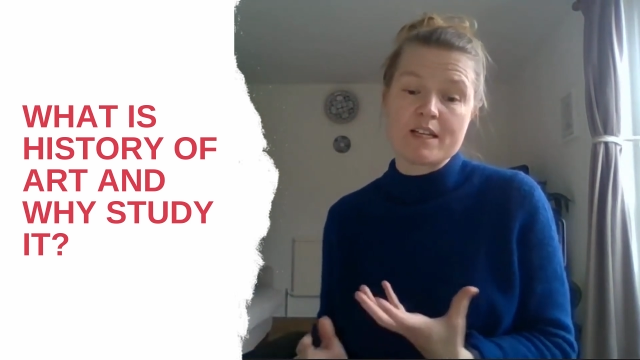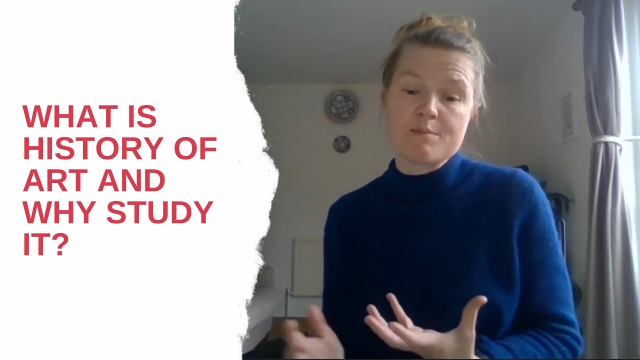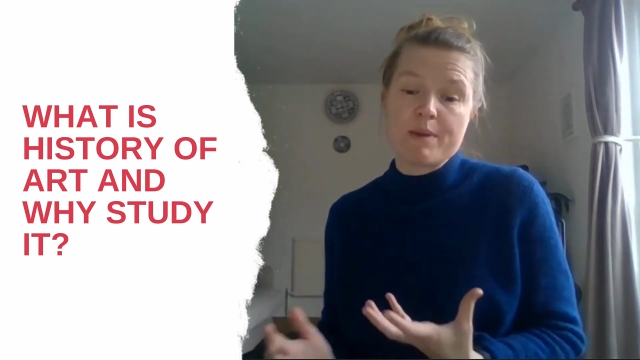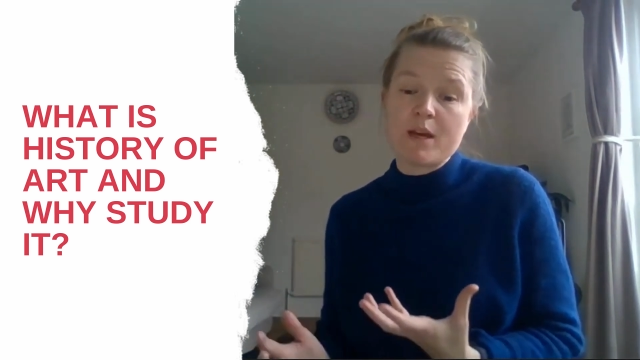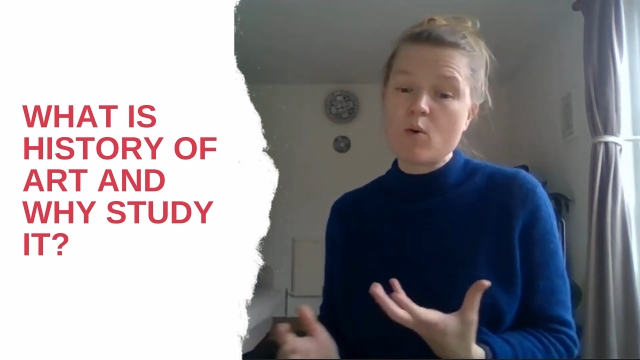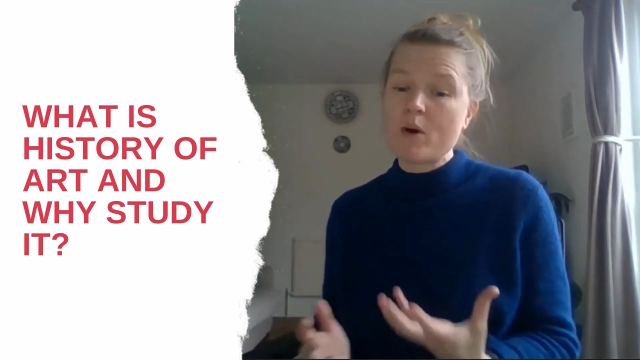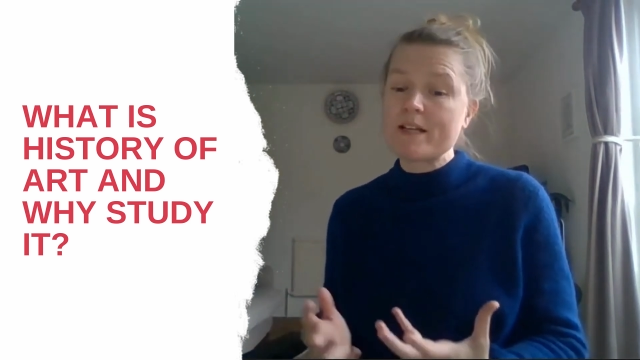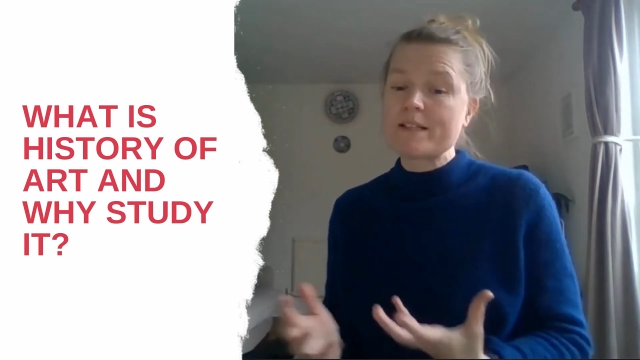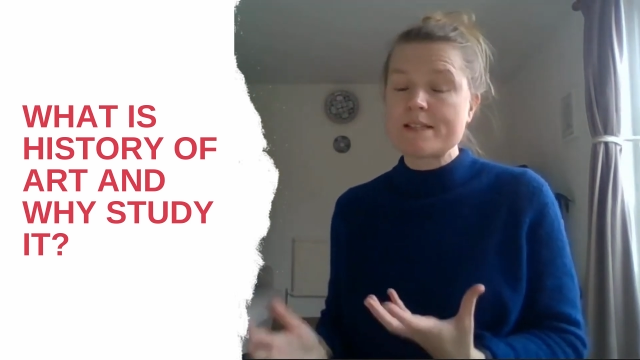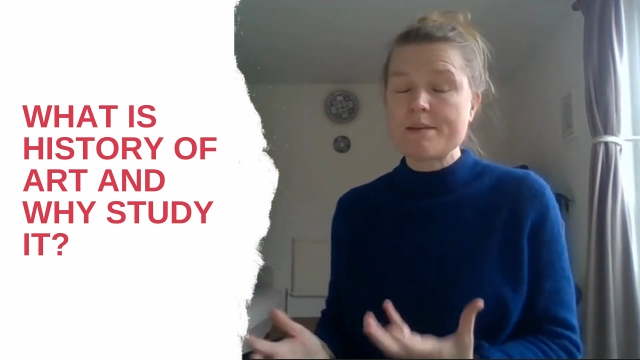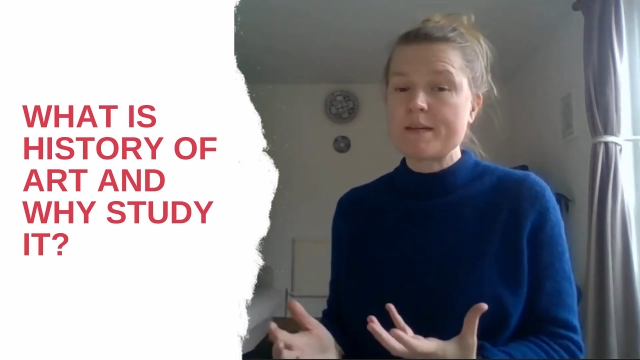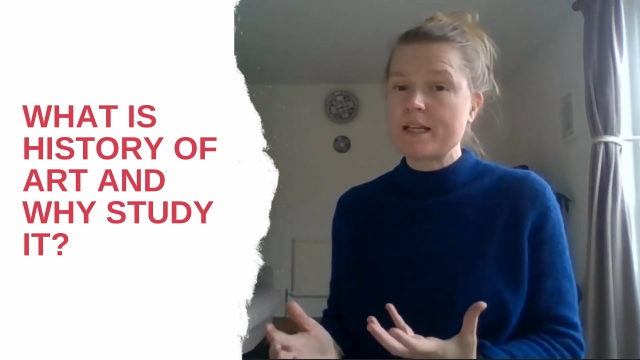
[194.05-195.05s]
as being quite
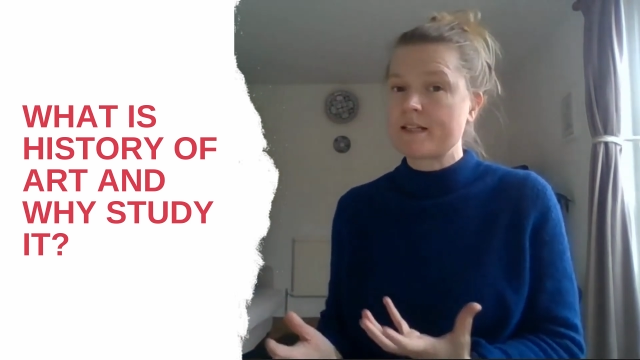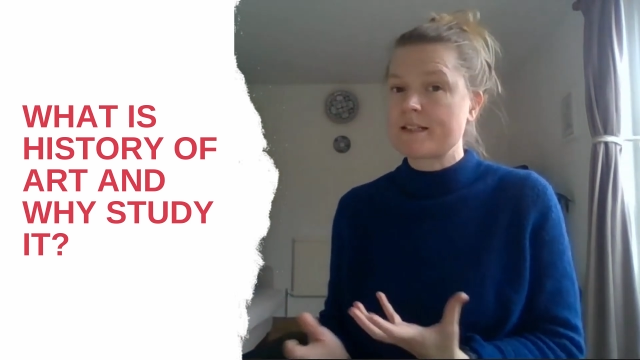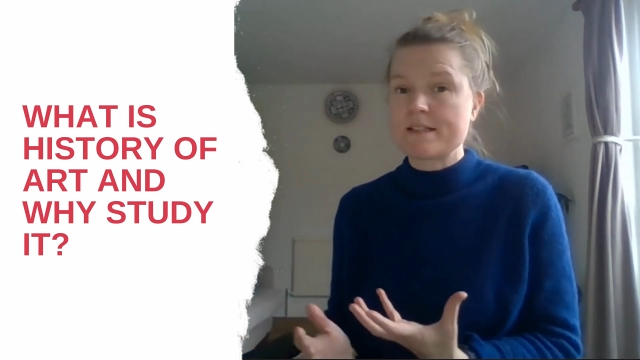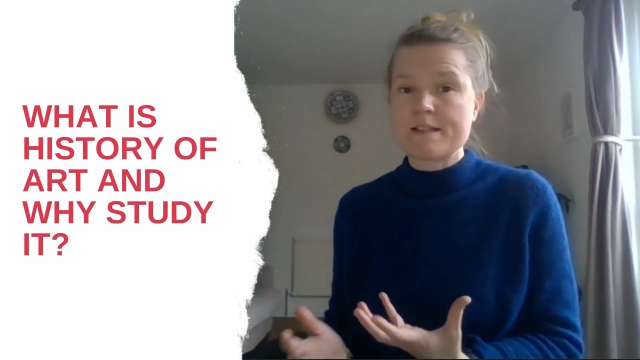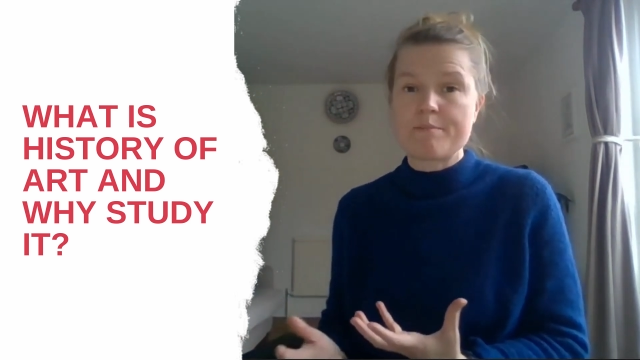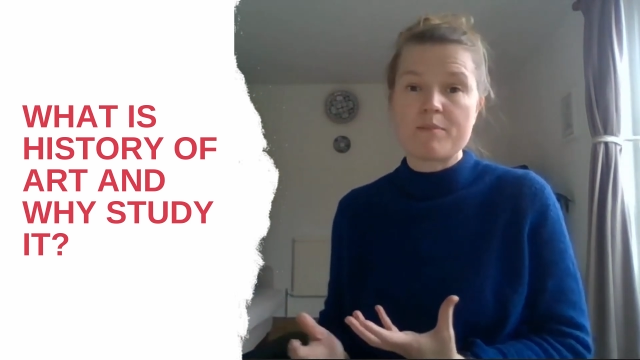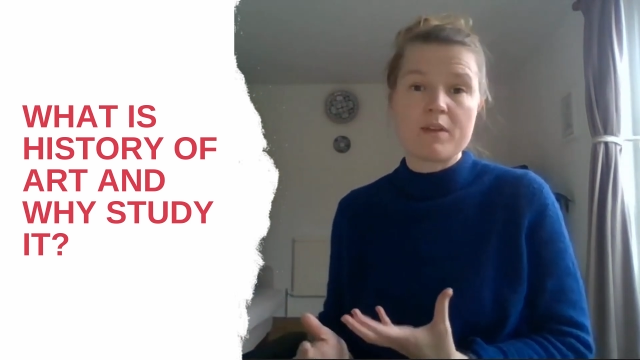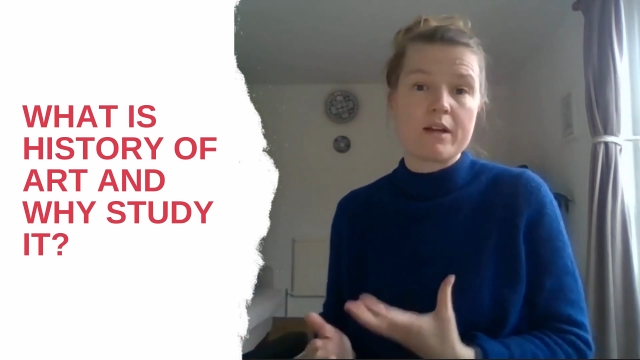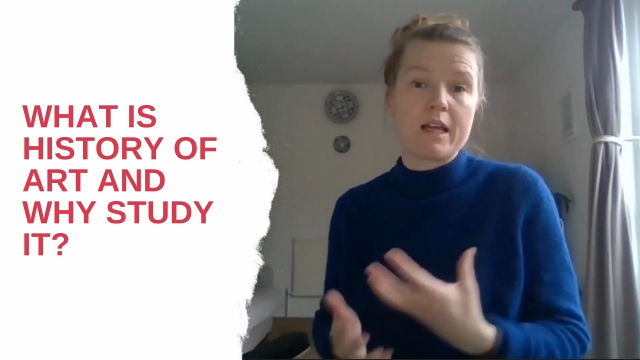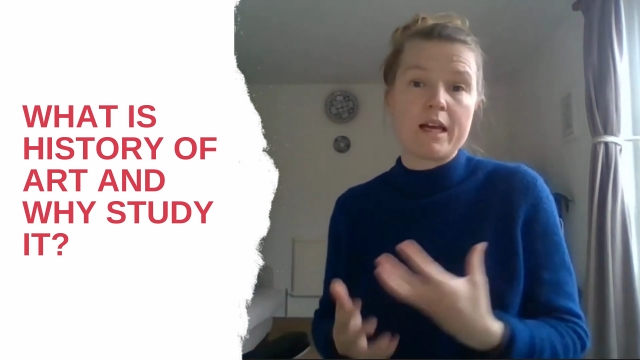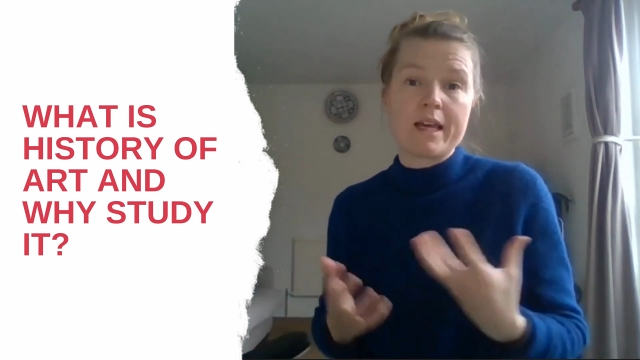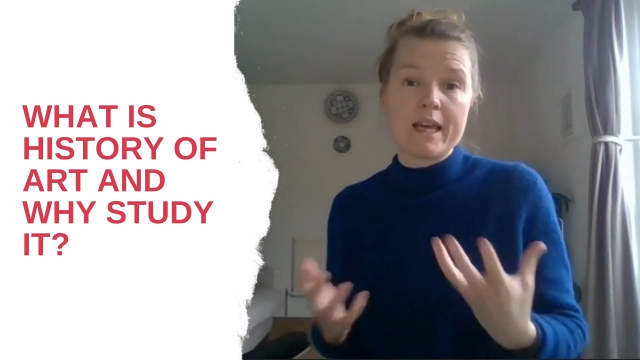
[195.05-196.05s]
similar to
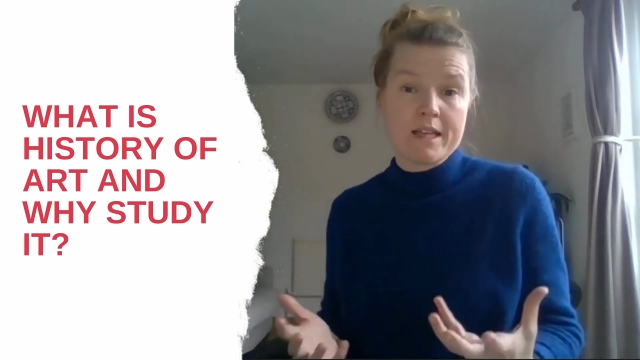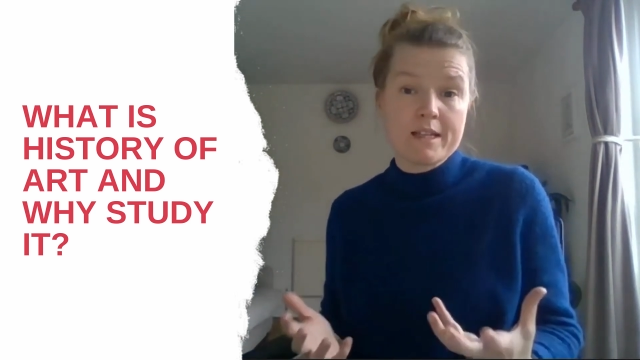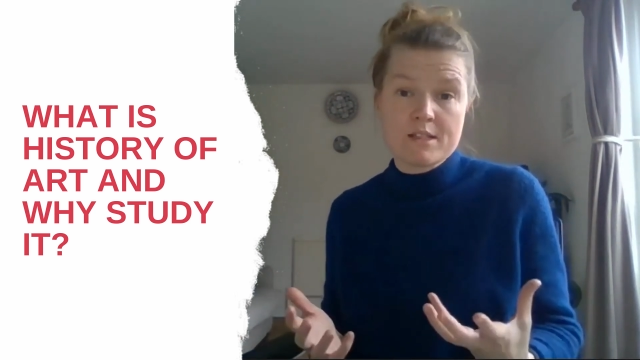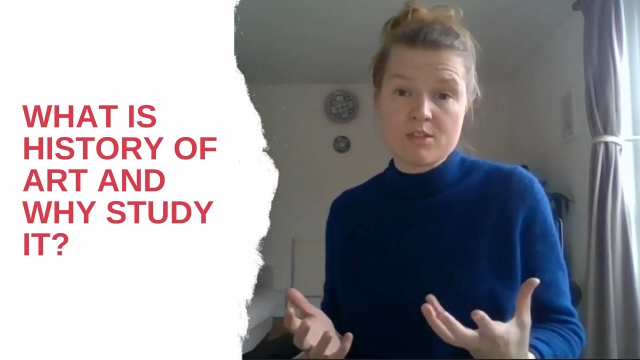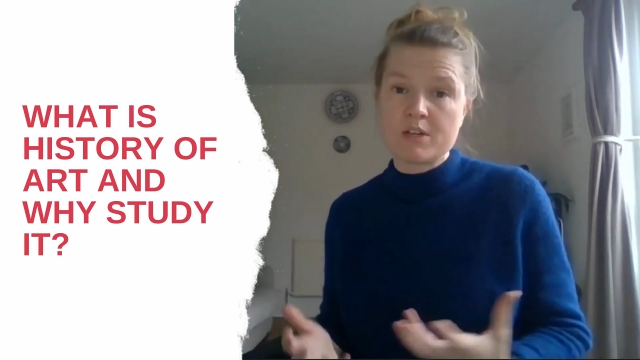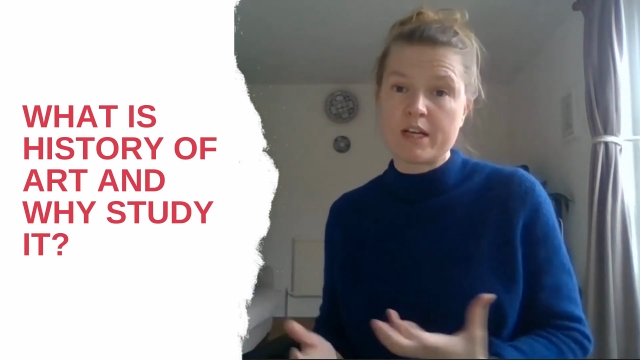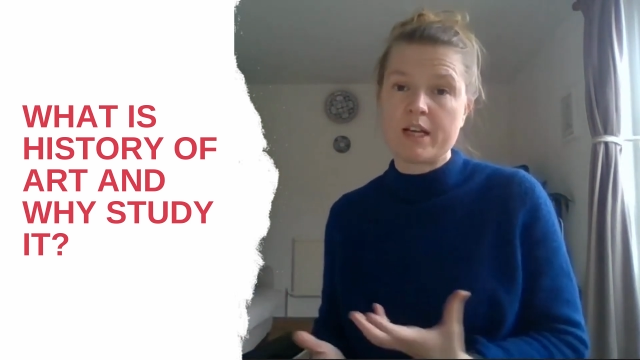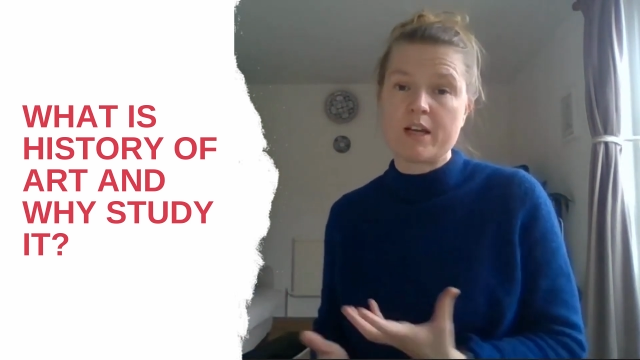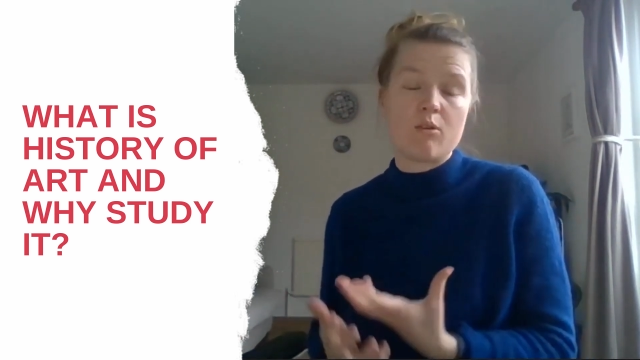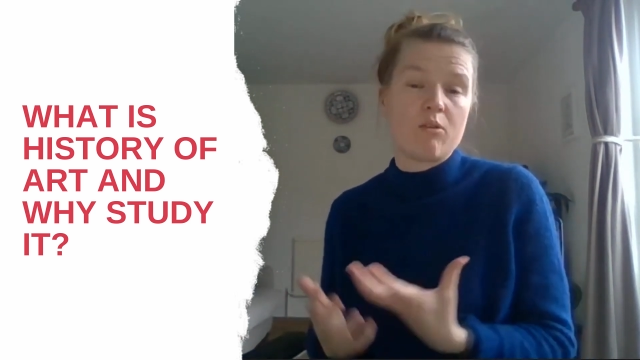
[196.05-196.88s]
something like history